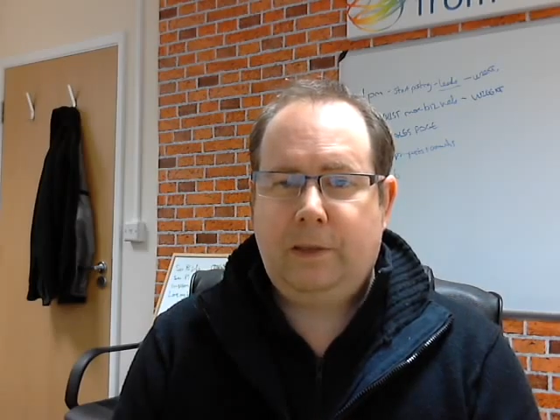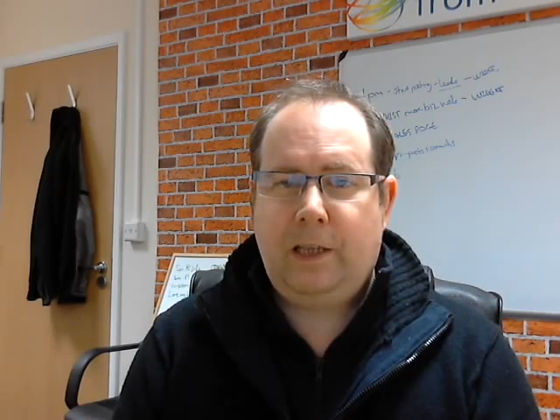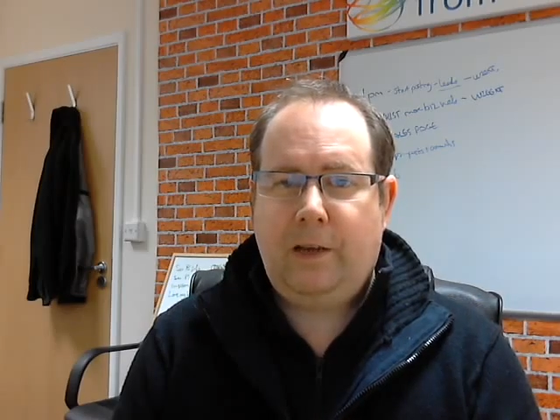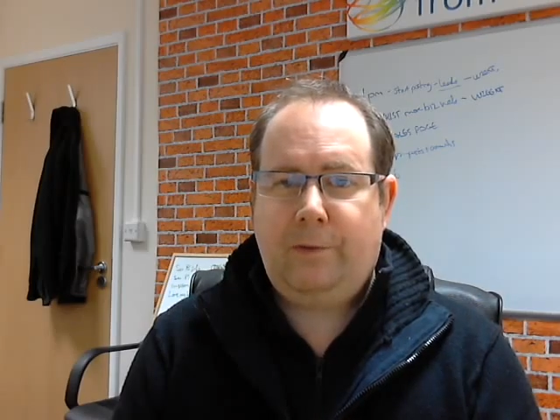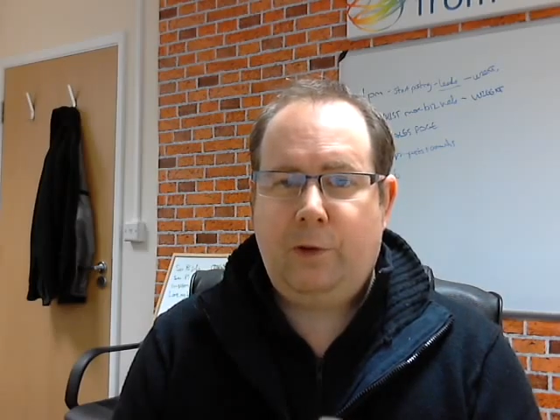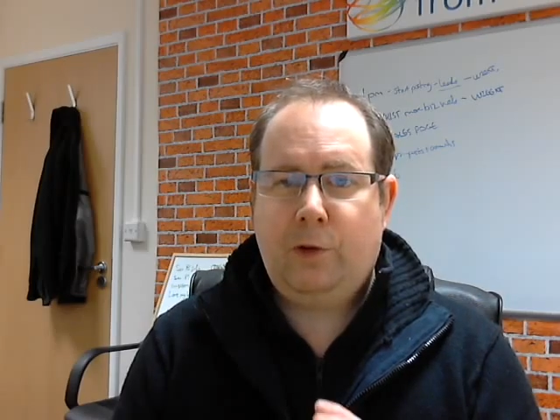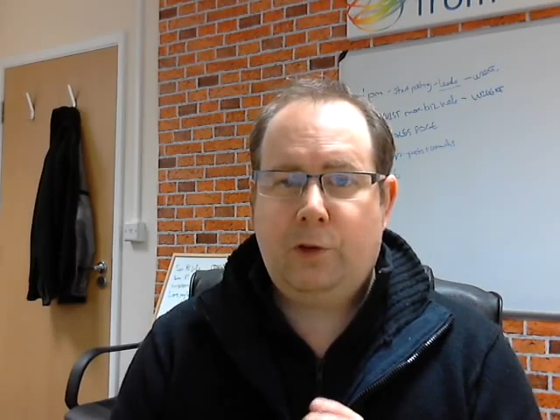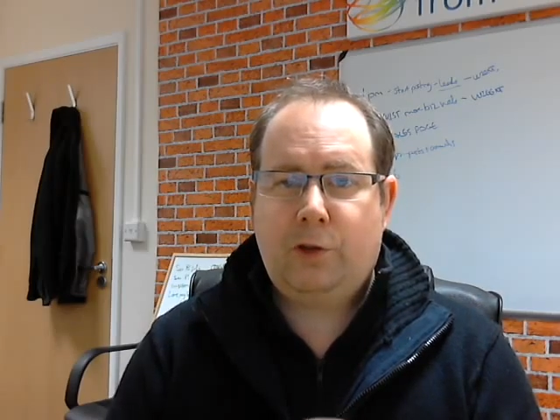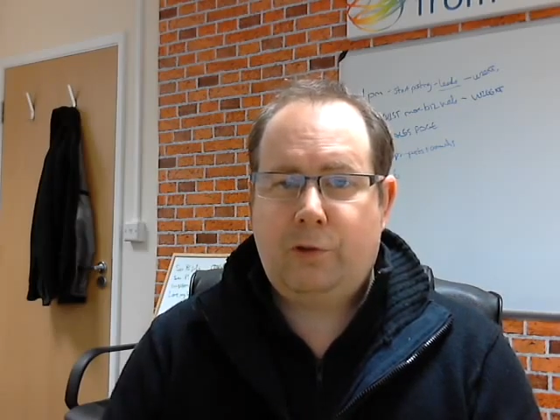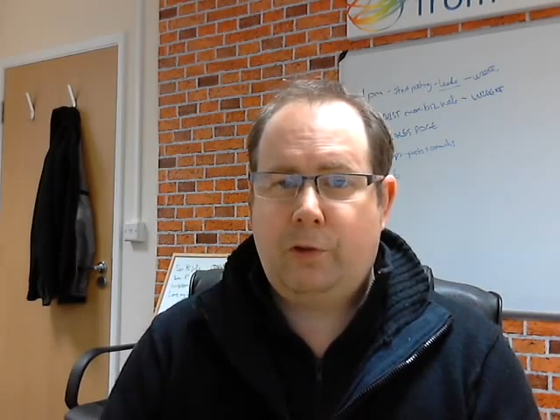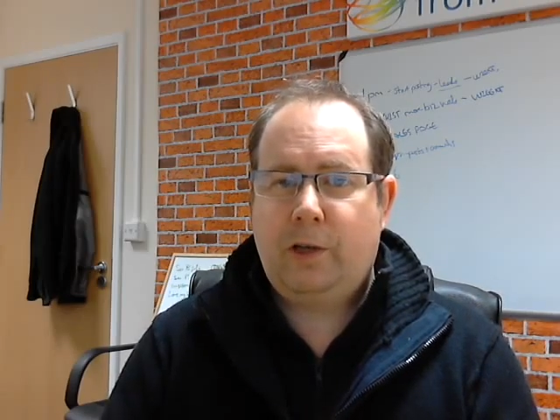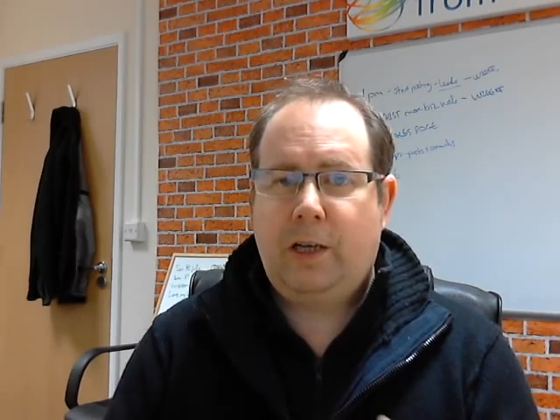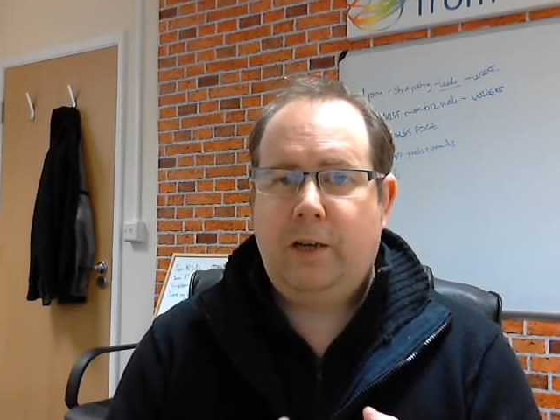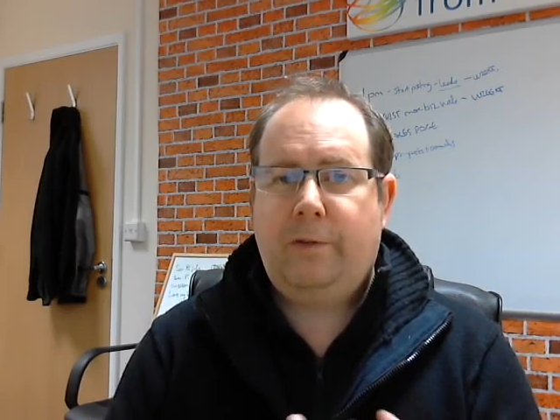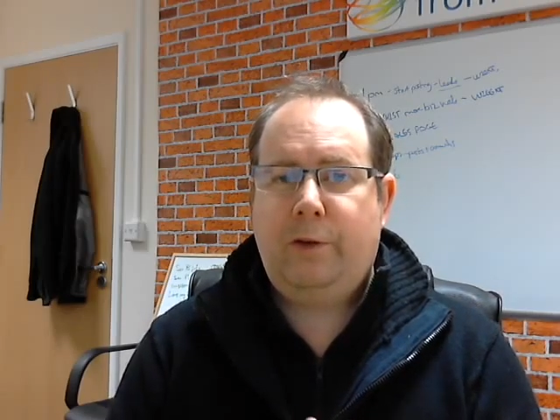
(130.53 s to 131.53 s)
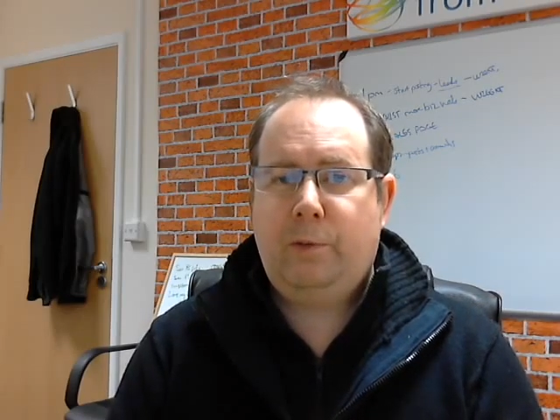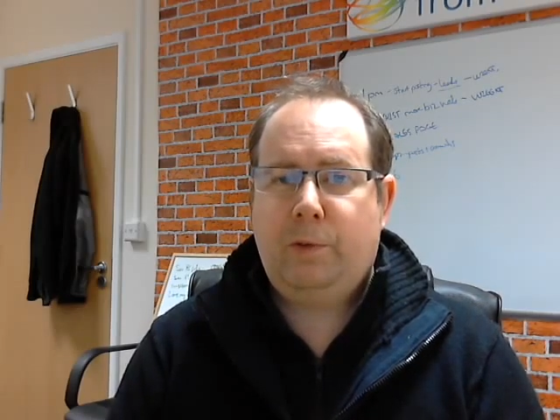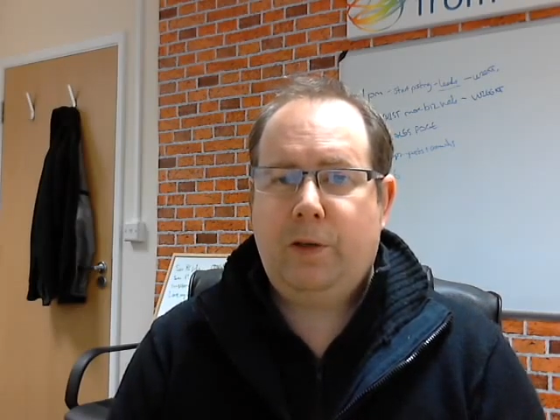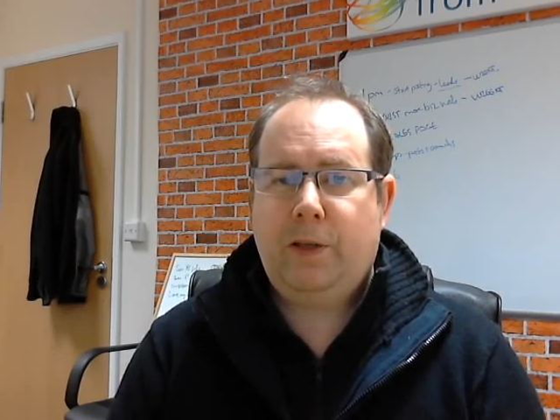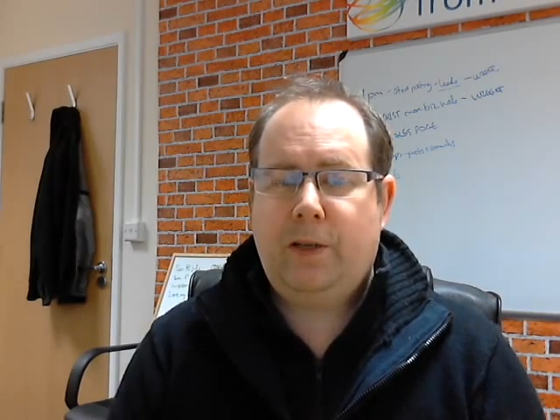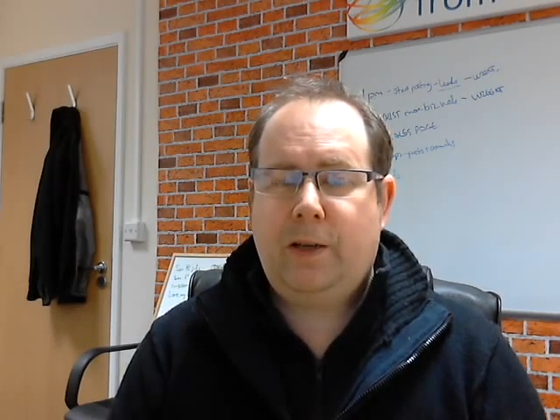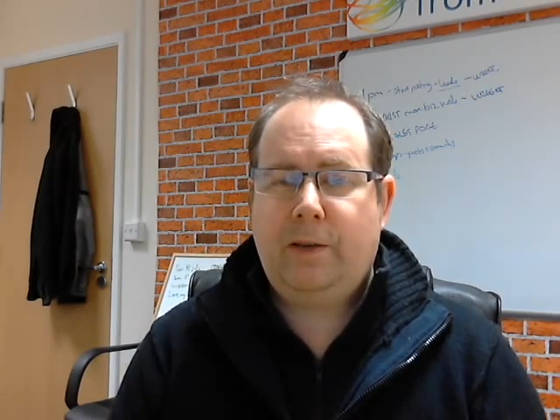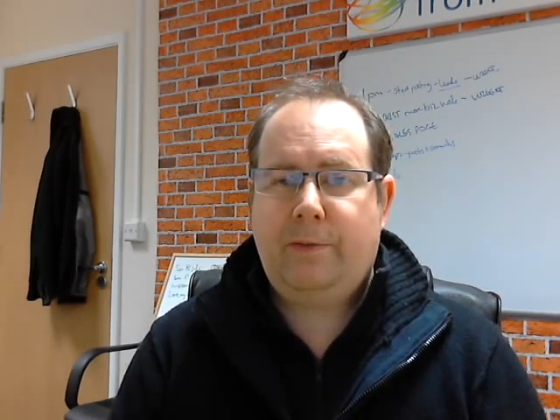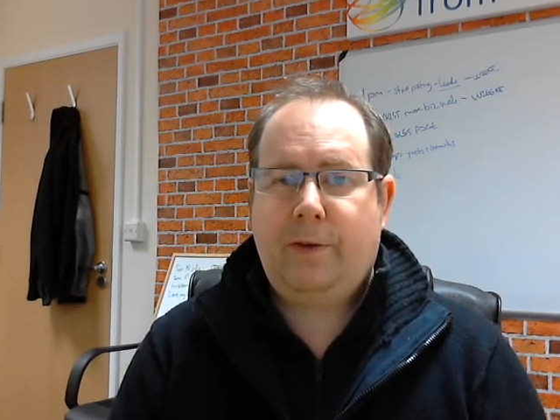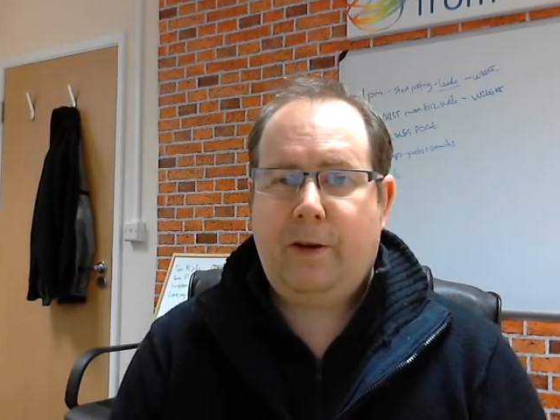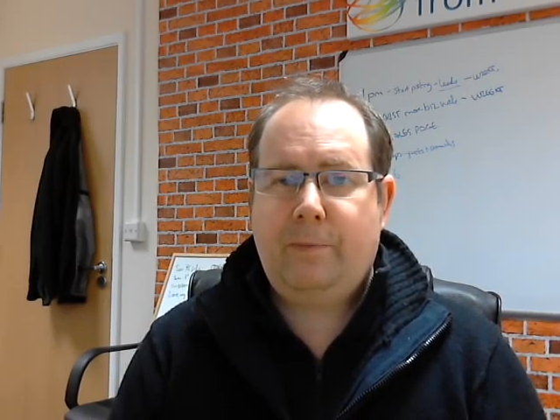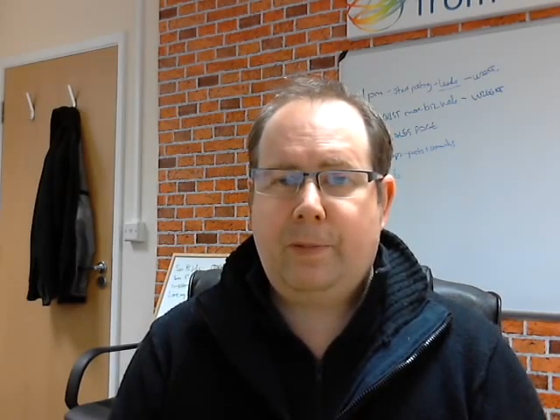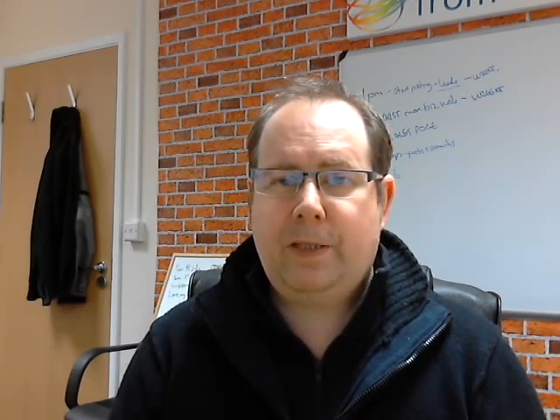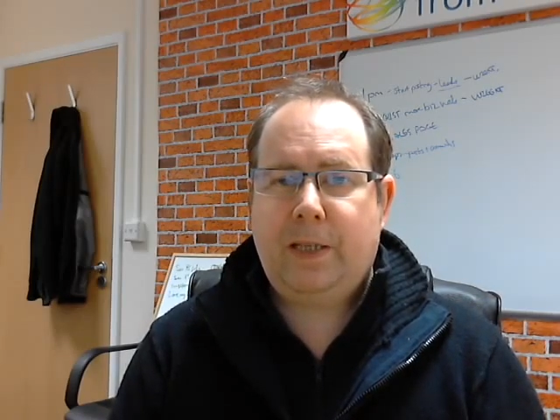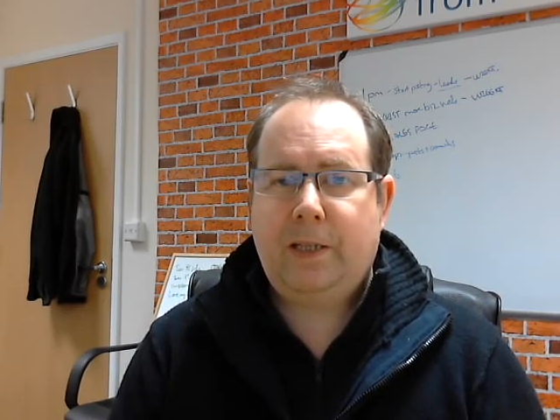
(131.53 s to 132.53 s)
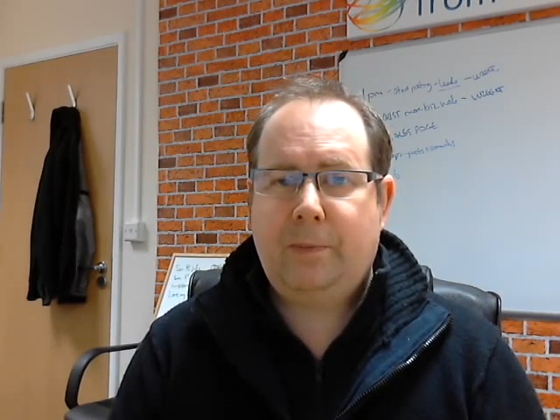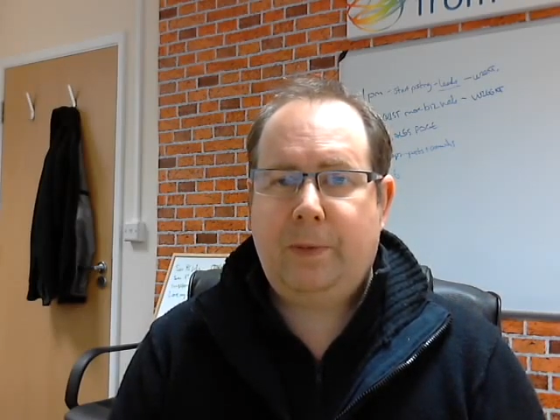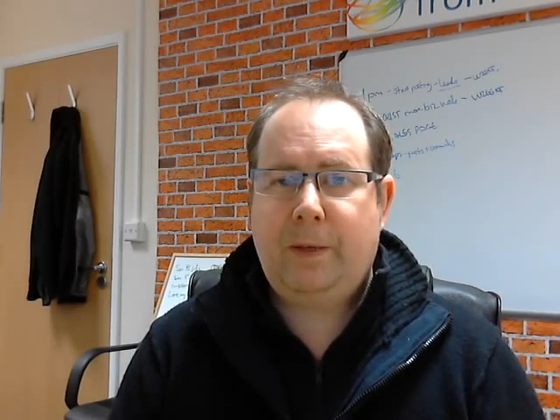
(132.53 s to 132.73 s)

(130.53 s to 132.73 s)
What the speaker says: if you're struggling, if you're one of the 95% of